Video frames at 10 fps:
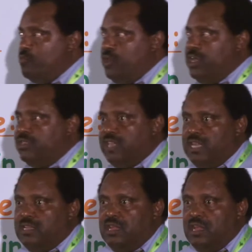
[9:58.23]
We
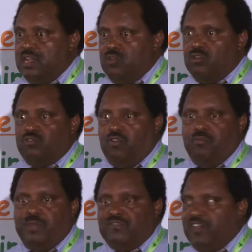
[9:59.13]
said not all
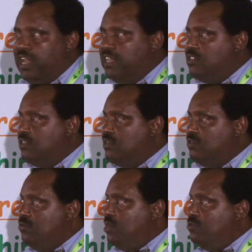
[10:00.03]
maize varieties
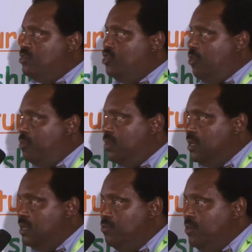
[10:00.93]
do a good job
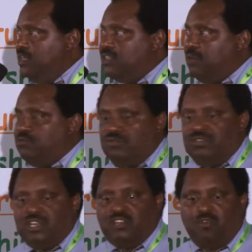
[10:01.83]
when it comes to
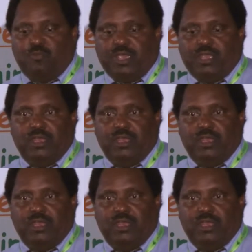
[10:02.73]
intercropping.